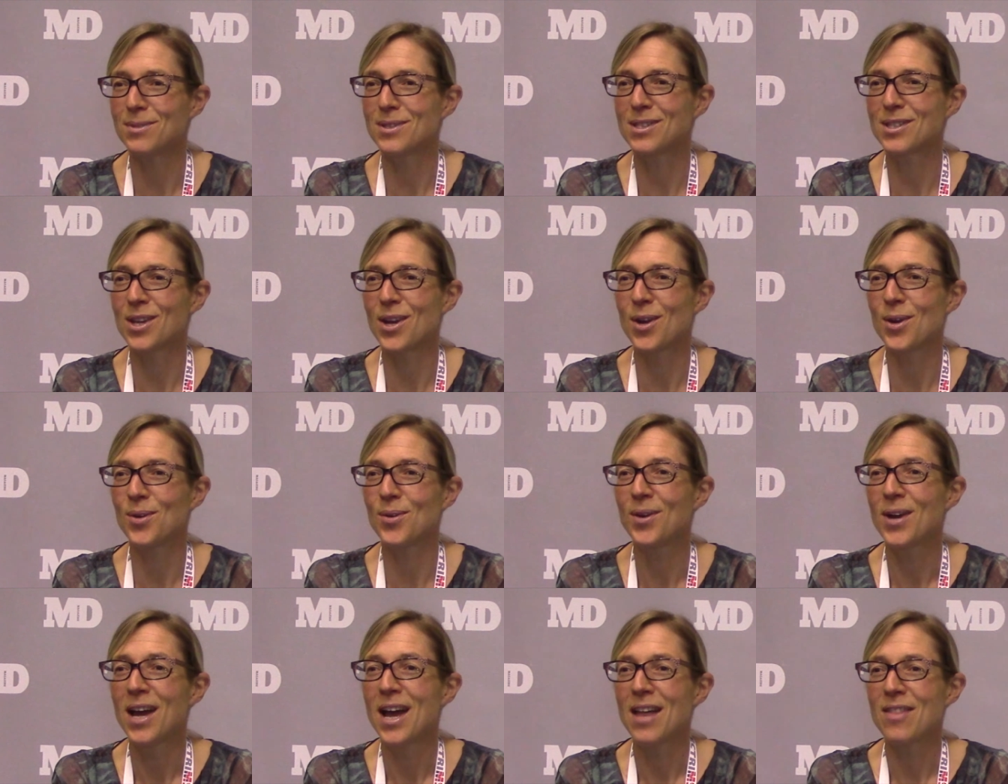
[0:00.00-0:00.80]

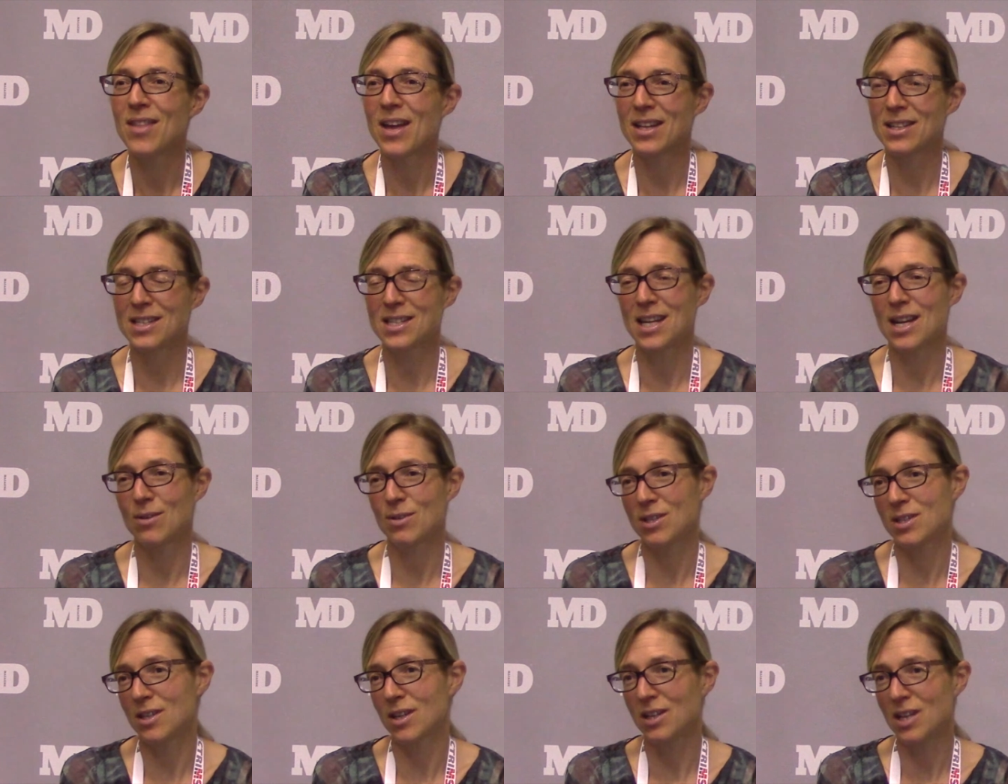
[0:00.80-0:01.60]
So that's
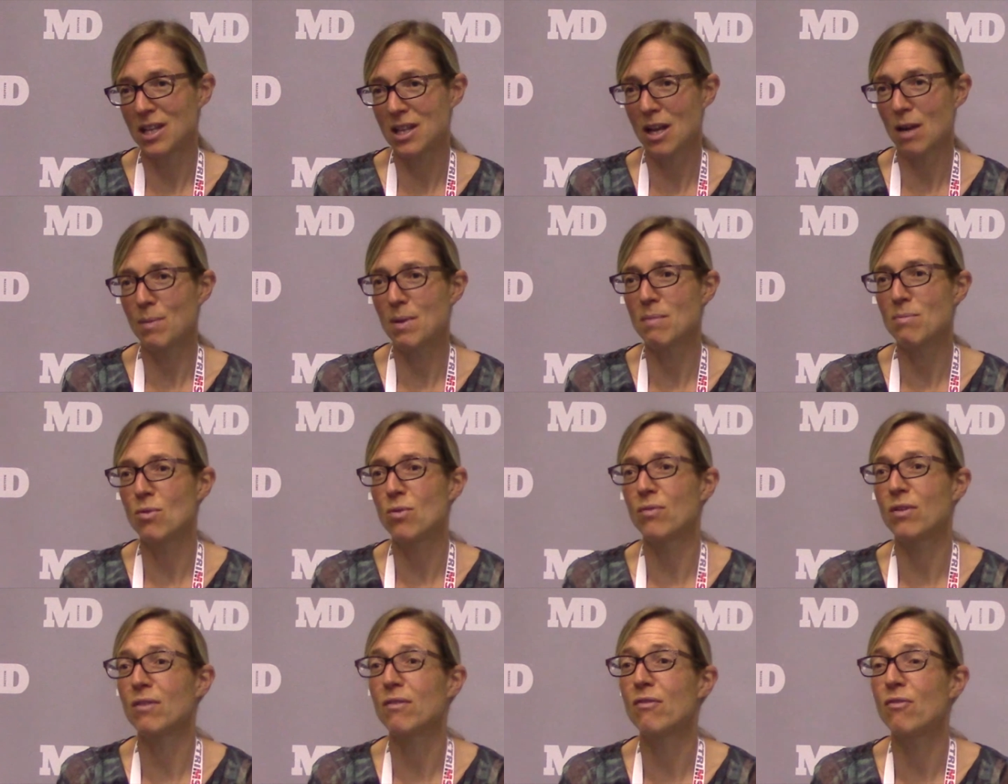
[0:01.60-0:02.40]
now a study that will be
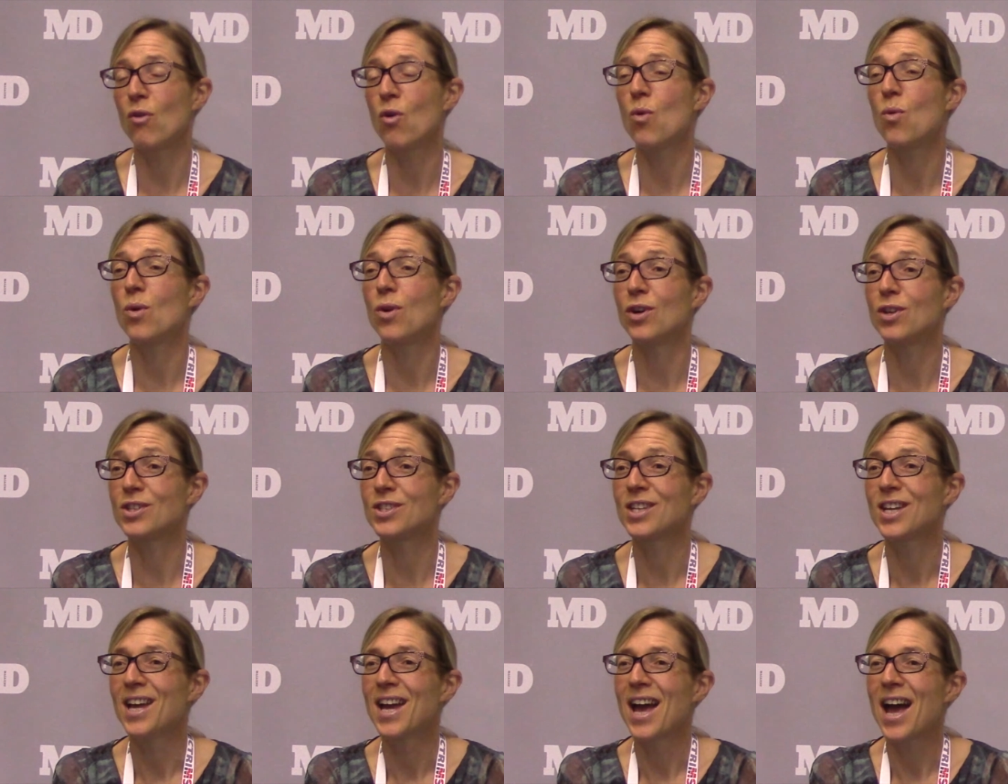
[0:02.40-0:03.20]
moving
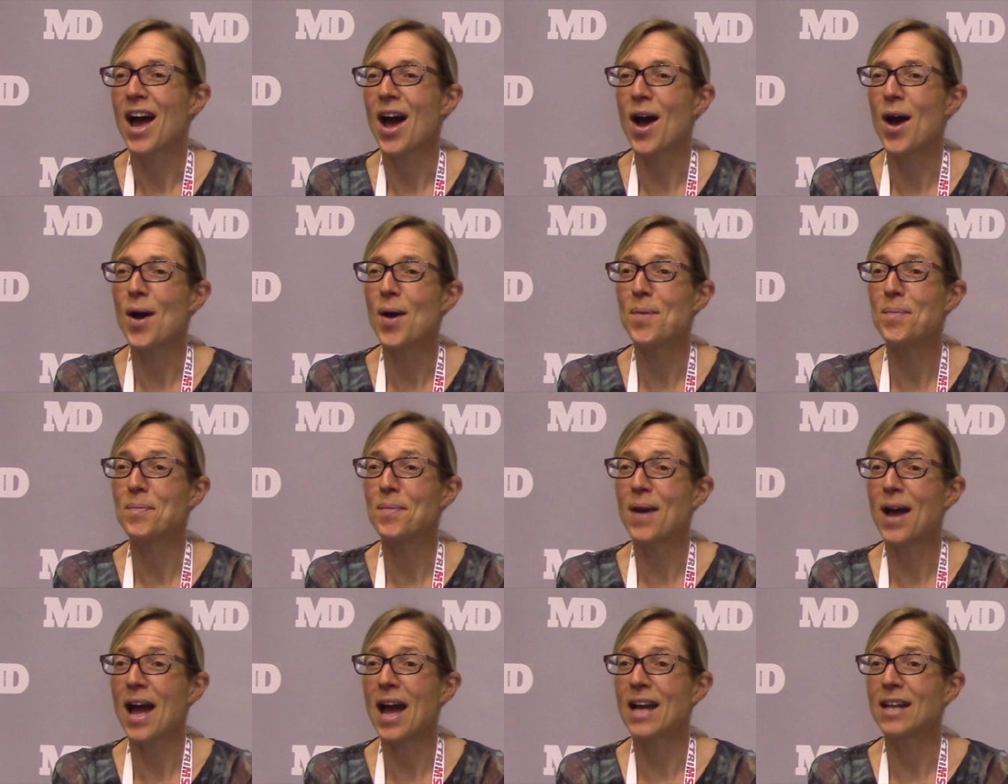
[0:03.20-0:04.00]
forward,
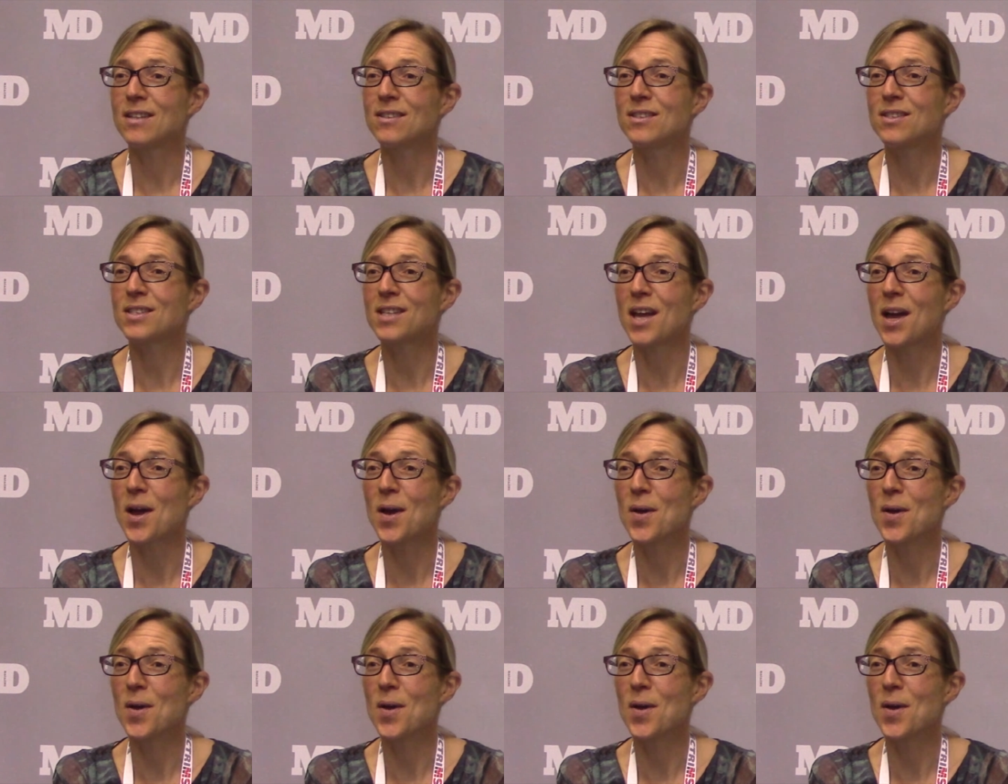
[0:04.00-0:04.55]
and